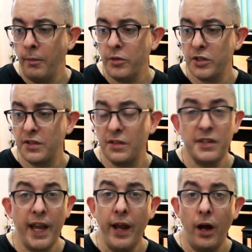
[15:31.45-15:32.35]
Just to
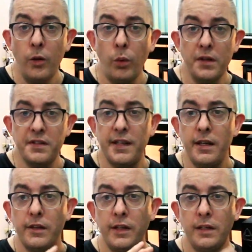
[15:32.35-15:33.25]
say, I was
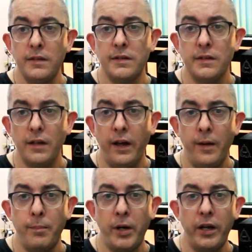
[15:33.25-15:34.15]
sent these
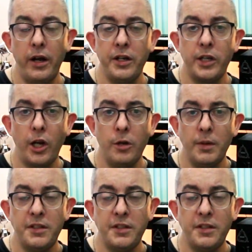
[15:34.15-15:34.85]
by Honeycomb.